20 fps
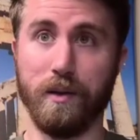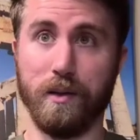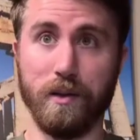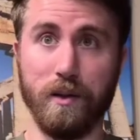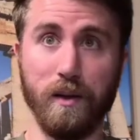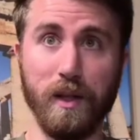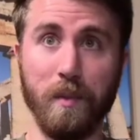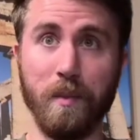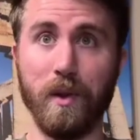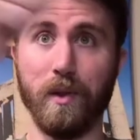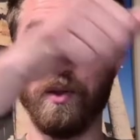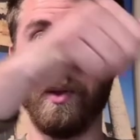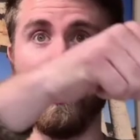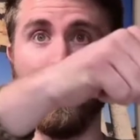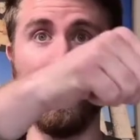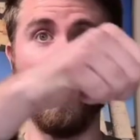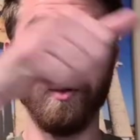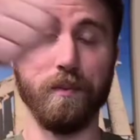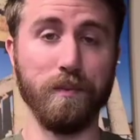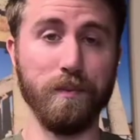to limit
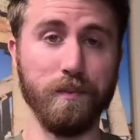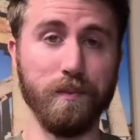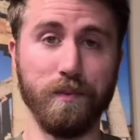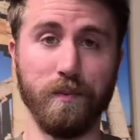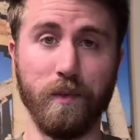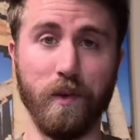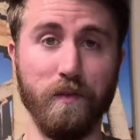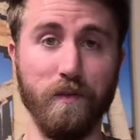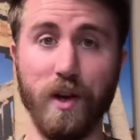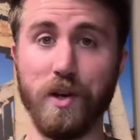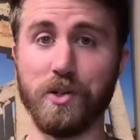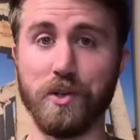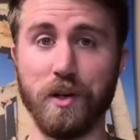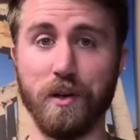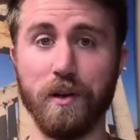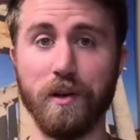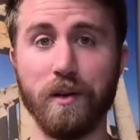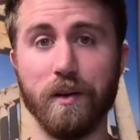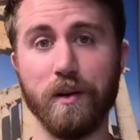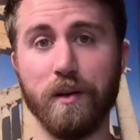their
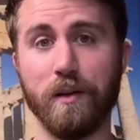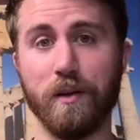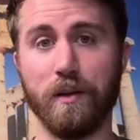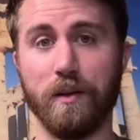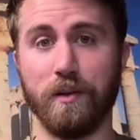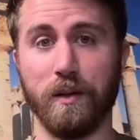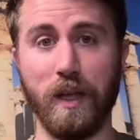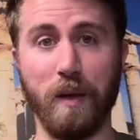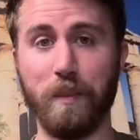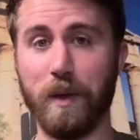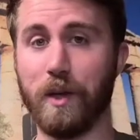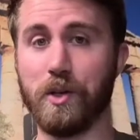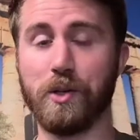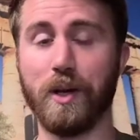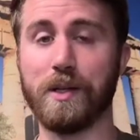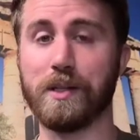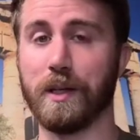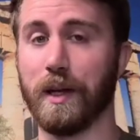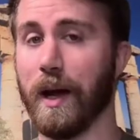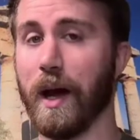vision to give me a
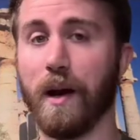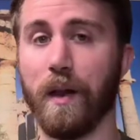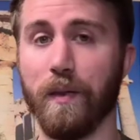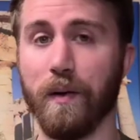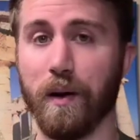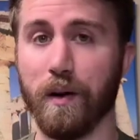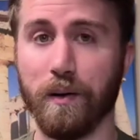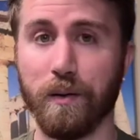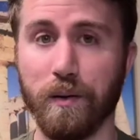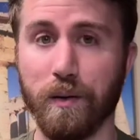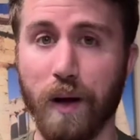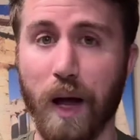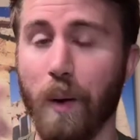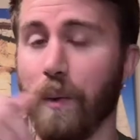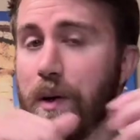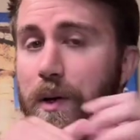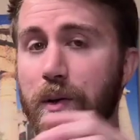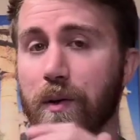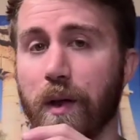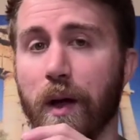chance to get out of there, I
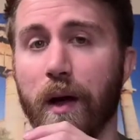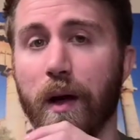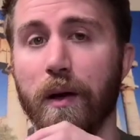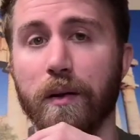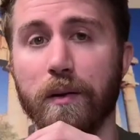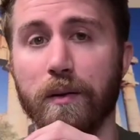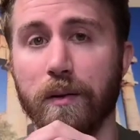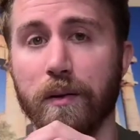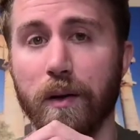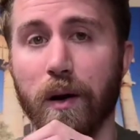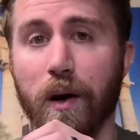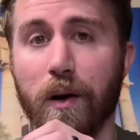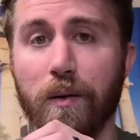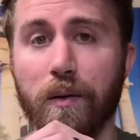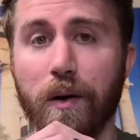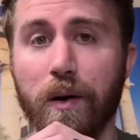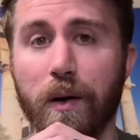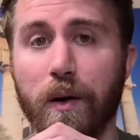would do that, you know.